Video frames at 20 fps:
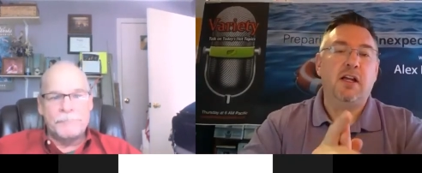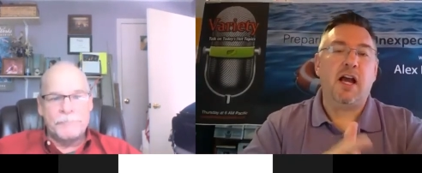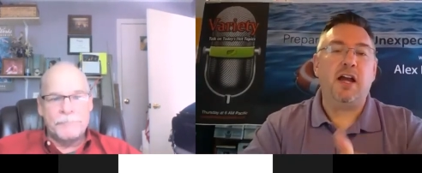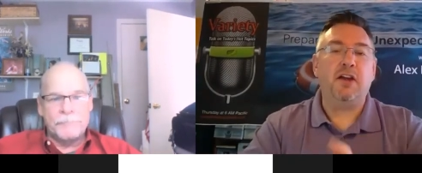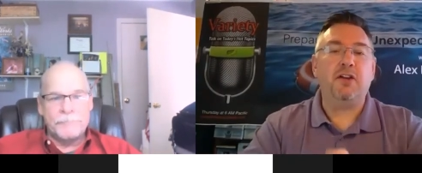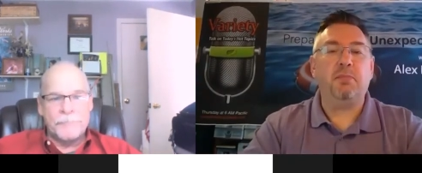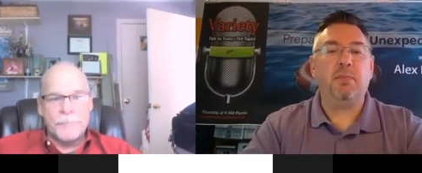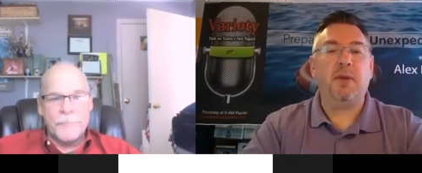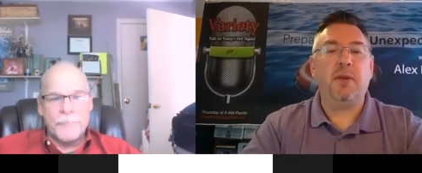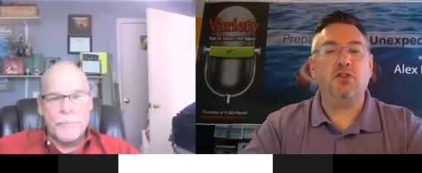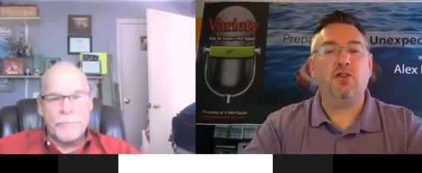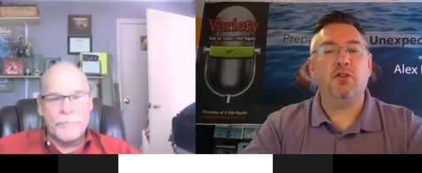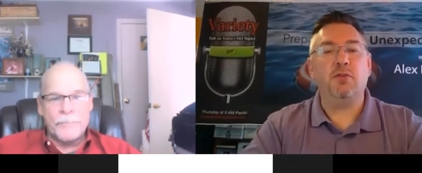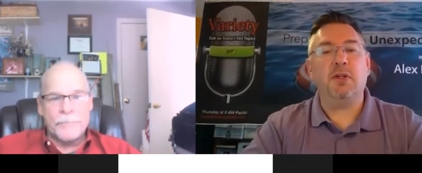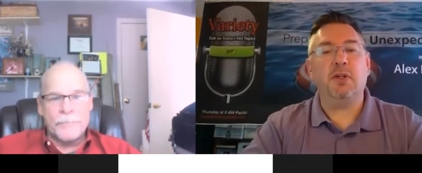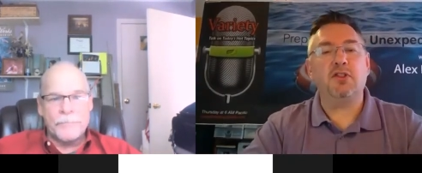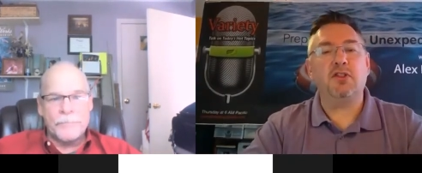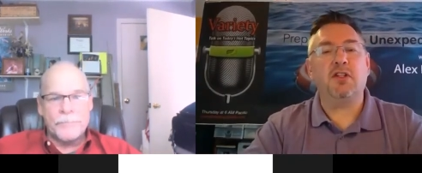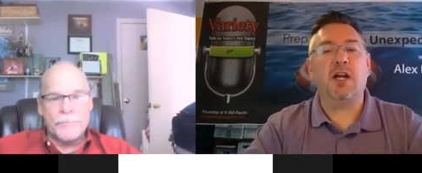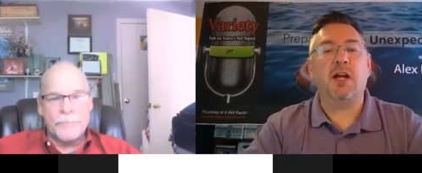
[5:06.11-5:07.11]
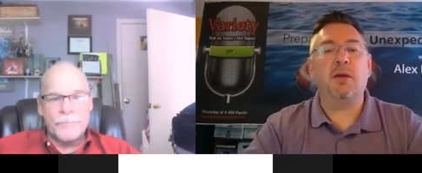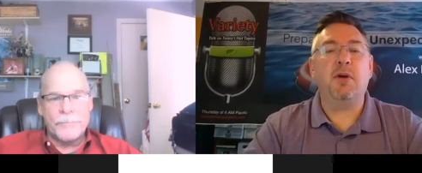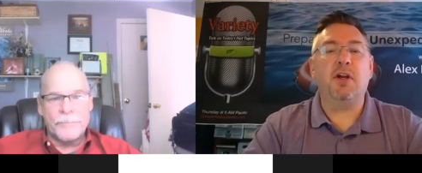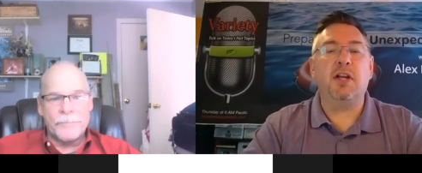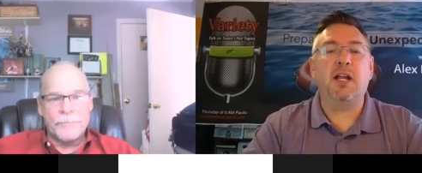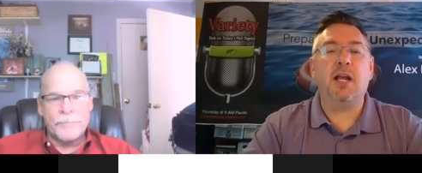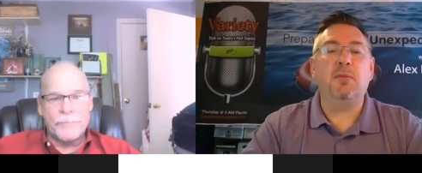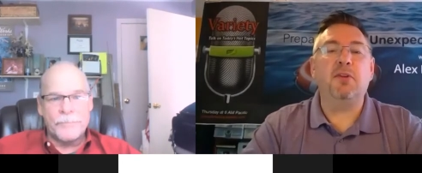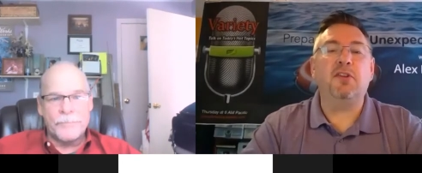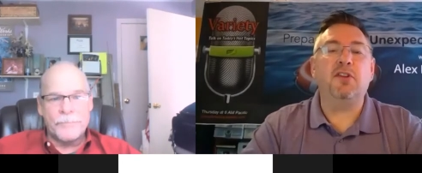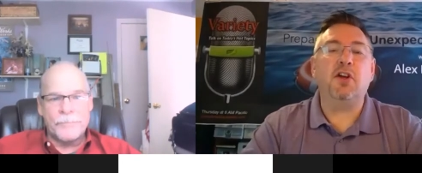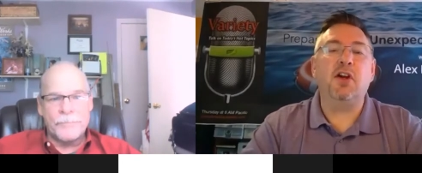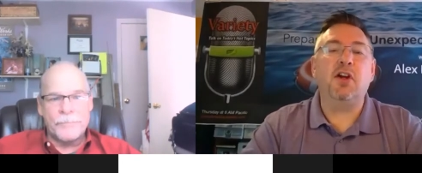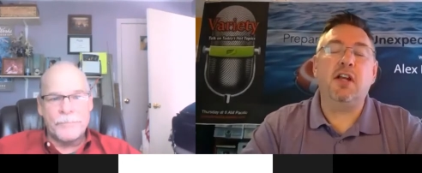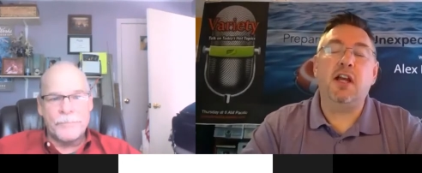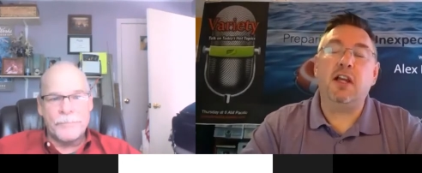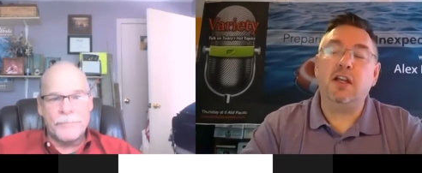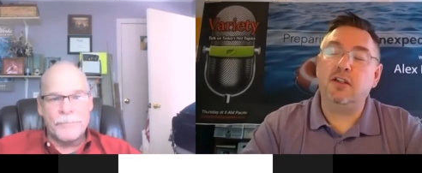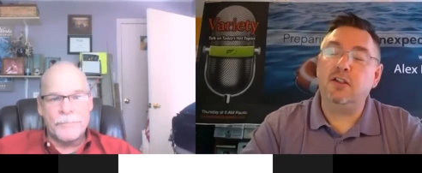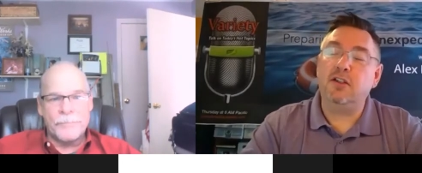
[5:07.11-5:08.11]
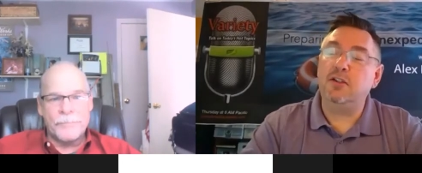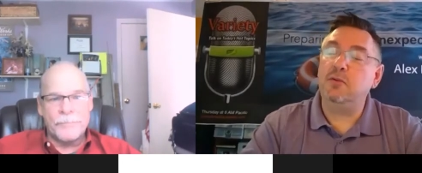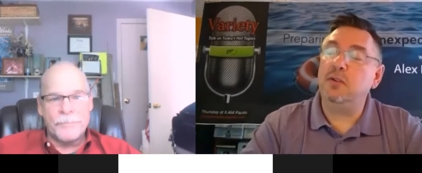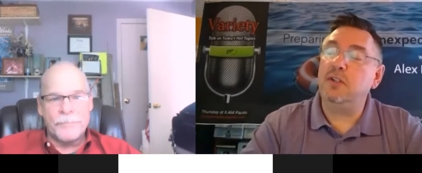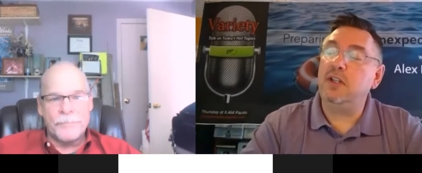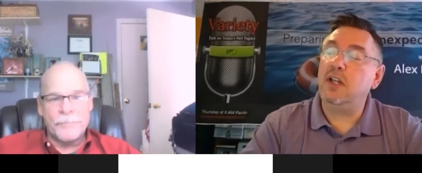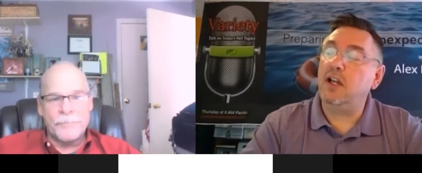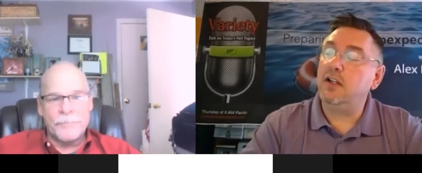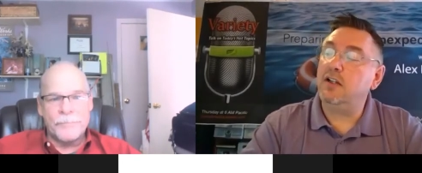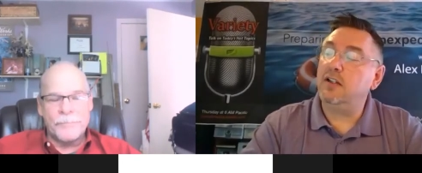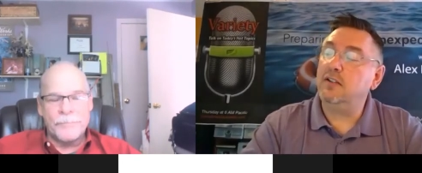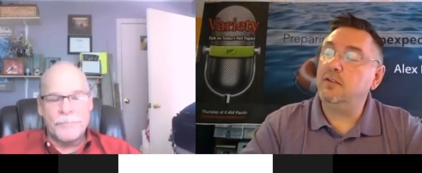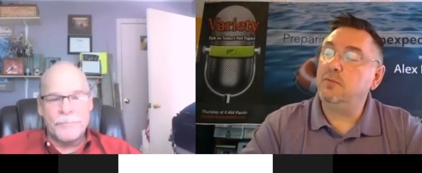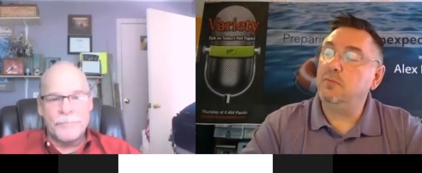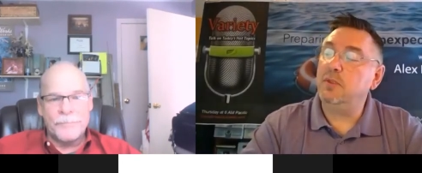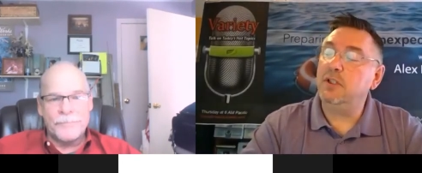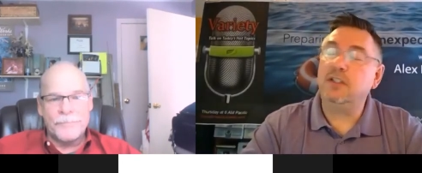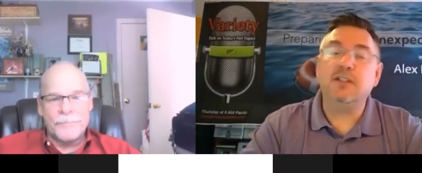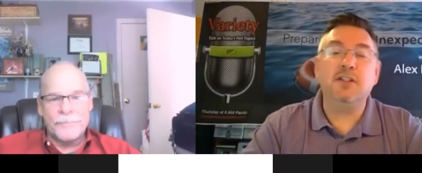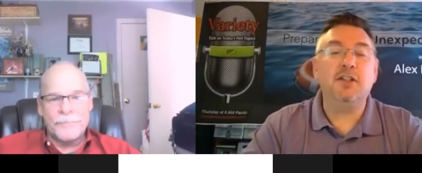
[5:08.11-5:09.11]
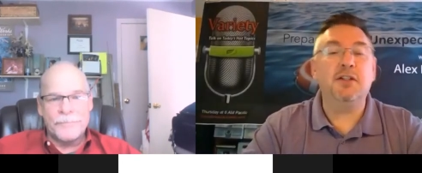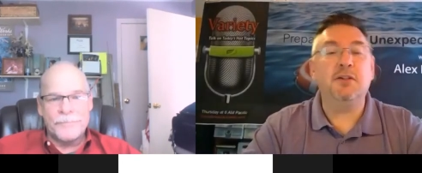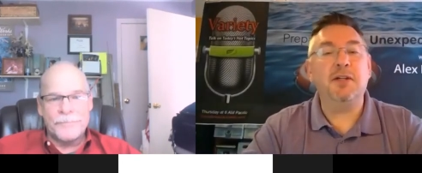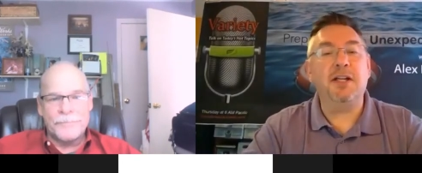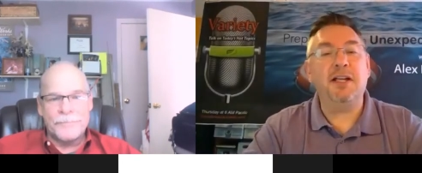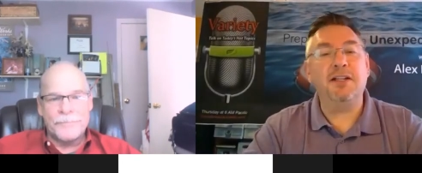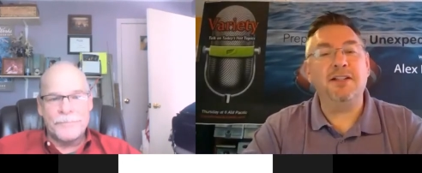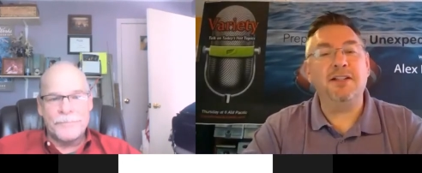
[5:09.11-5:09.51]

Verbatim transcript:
Speaker 1: I spend too much time on Amazon. I could do with that card, but you know, hey.